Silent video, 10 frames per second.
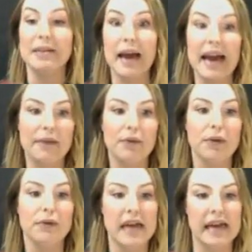the behavior
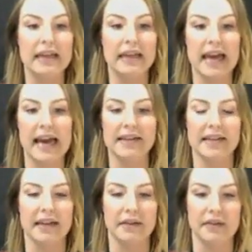of taking the cakes
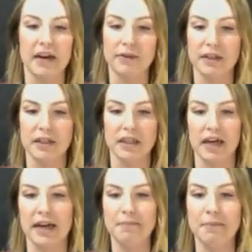out of the oven in
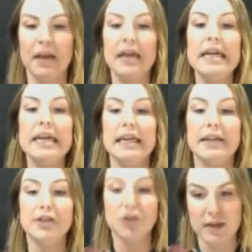time
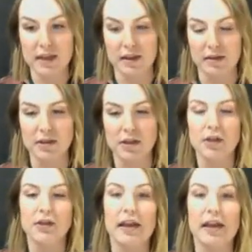is strengthened.
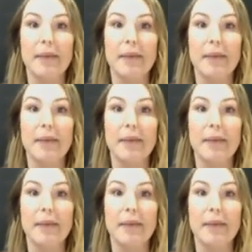So that